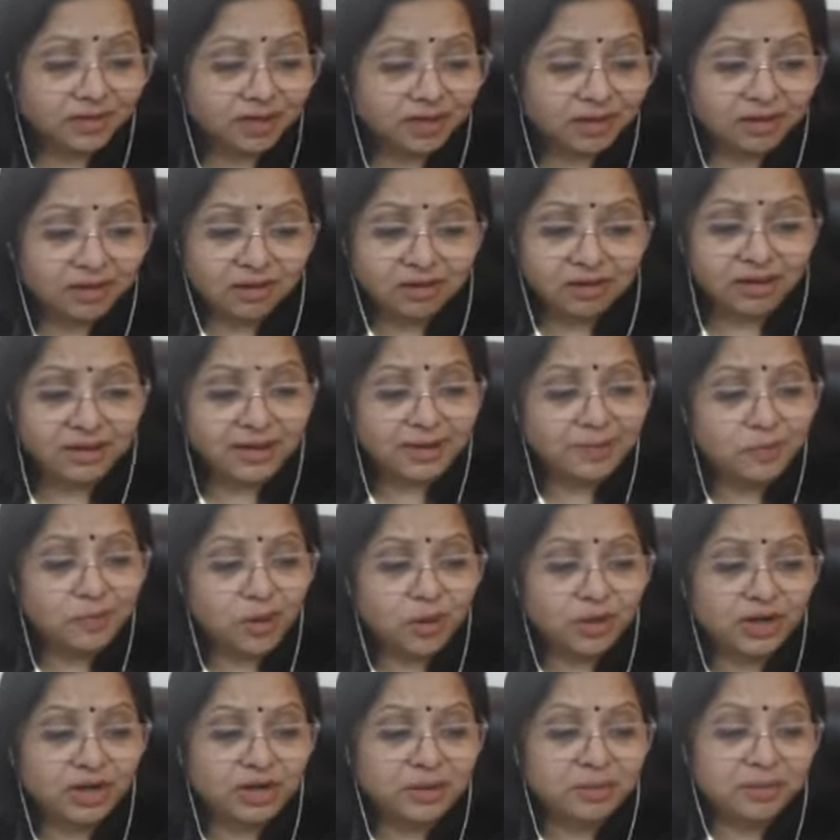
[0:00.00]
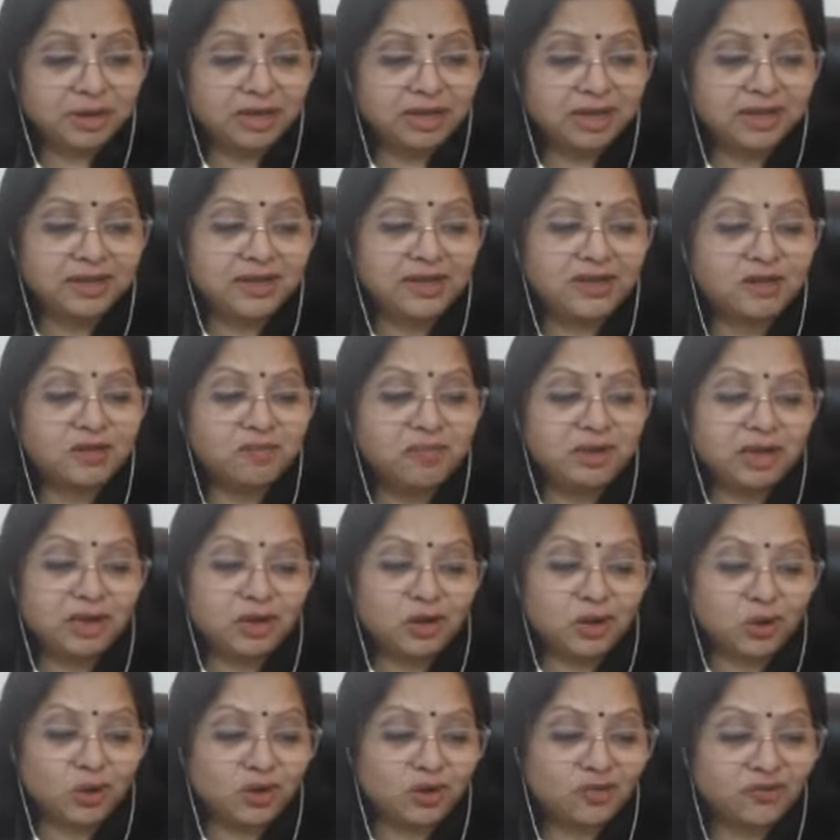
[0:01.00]
early morning meeting gave me a
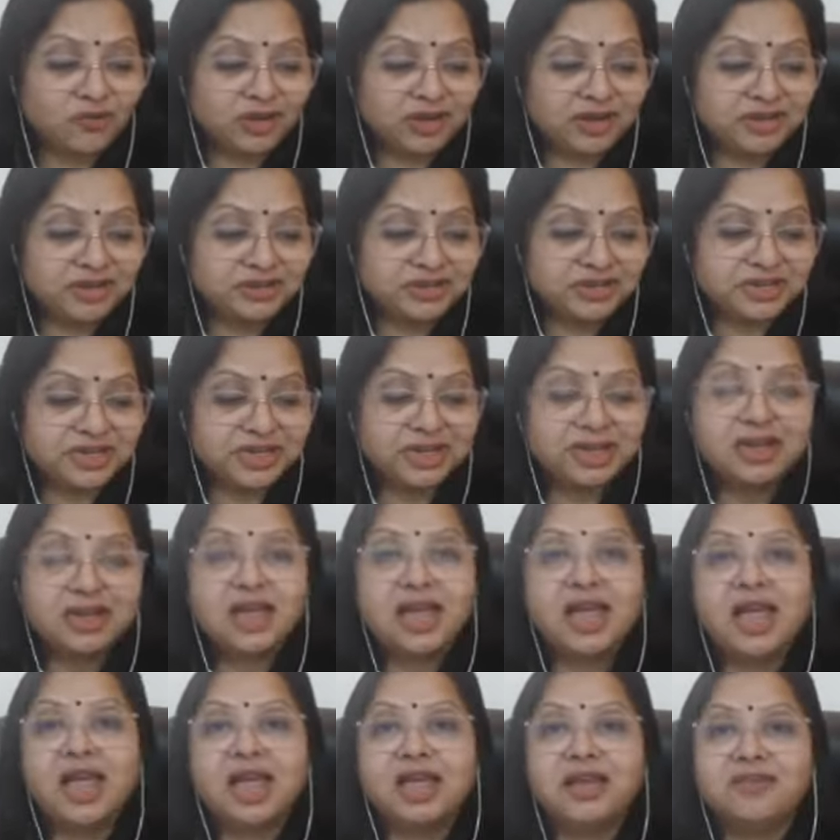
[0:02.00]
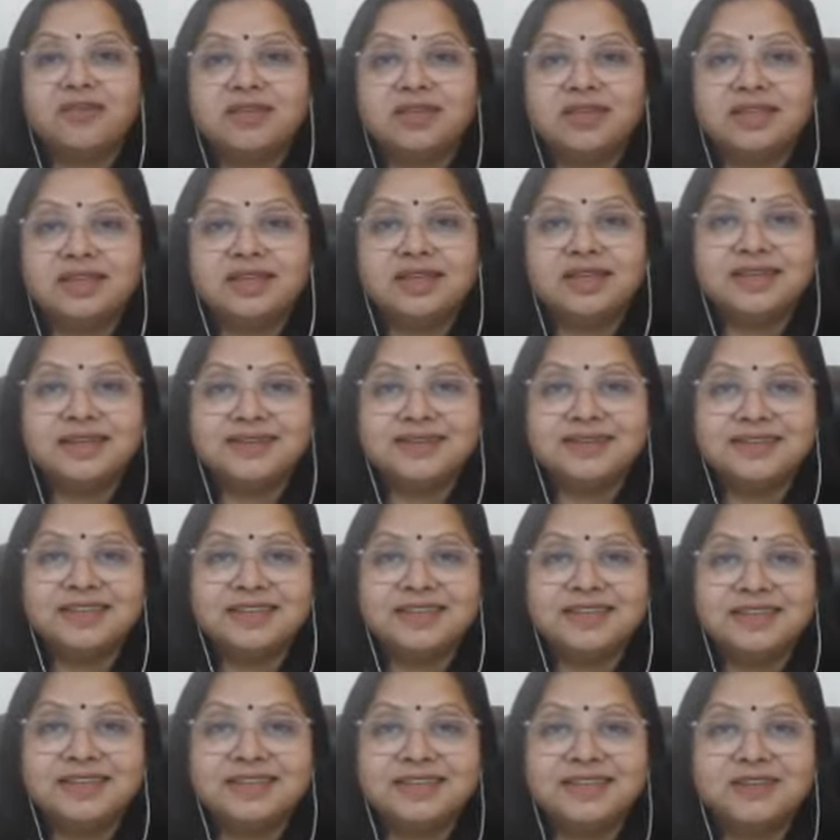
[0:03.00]
lot of energy. Everything is
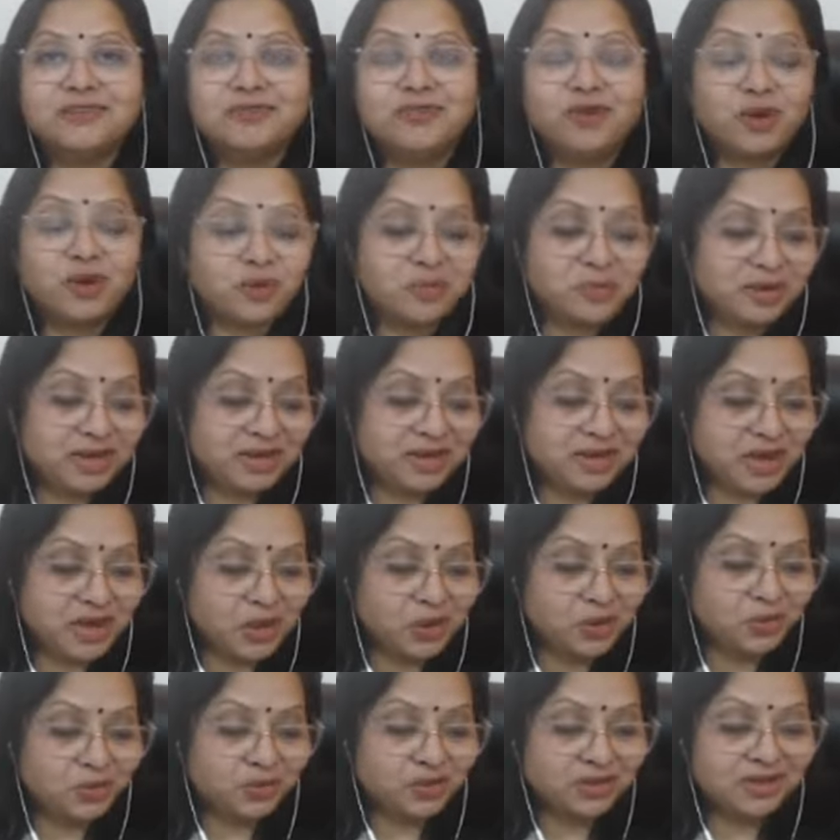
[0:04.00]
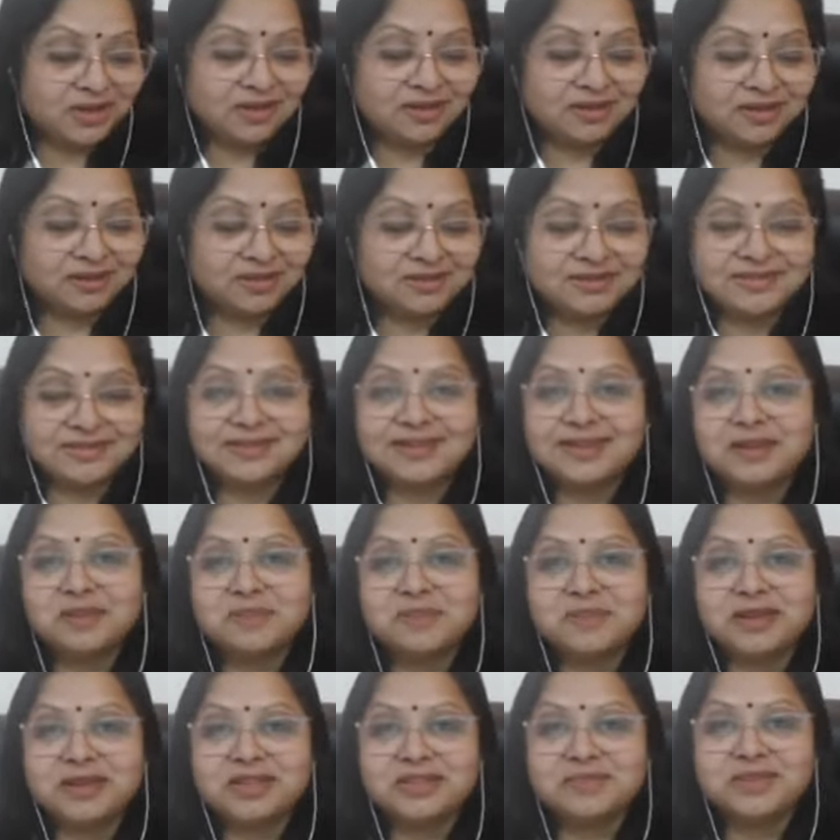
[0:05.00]
easy for me now. See, it
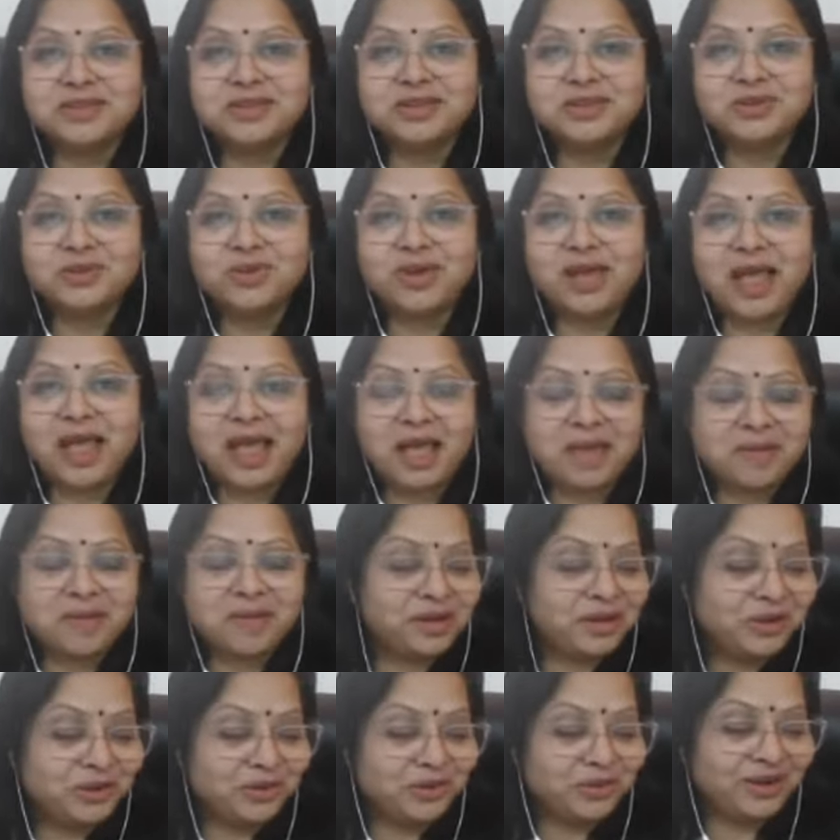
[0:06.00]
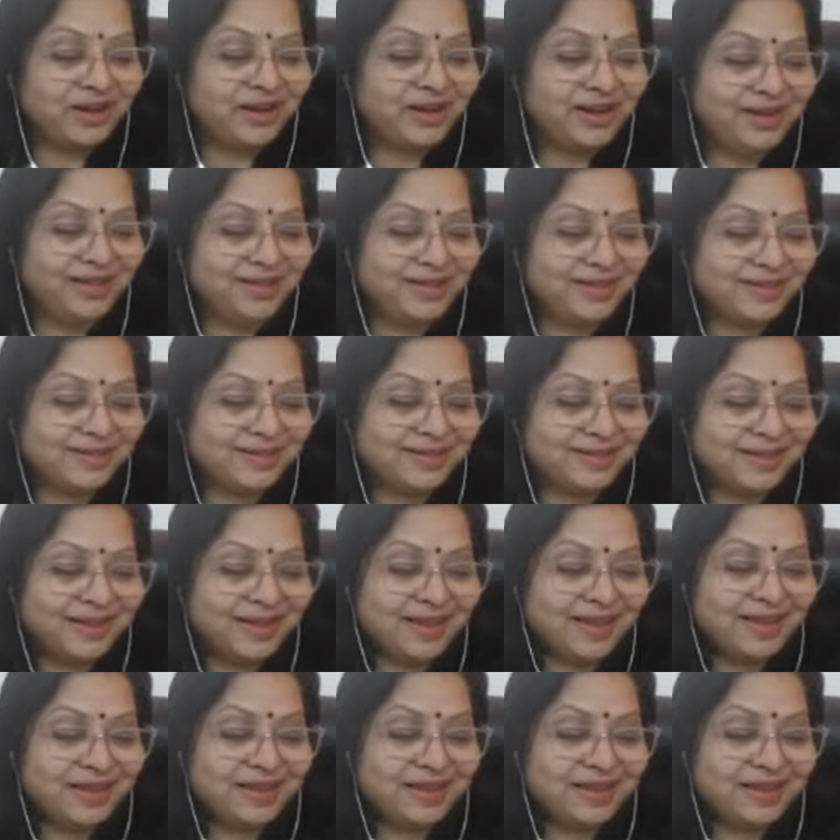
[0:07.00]
makes me so happy to read this.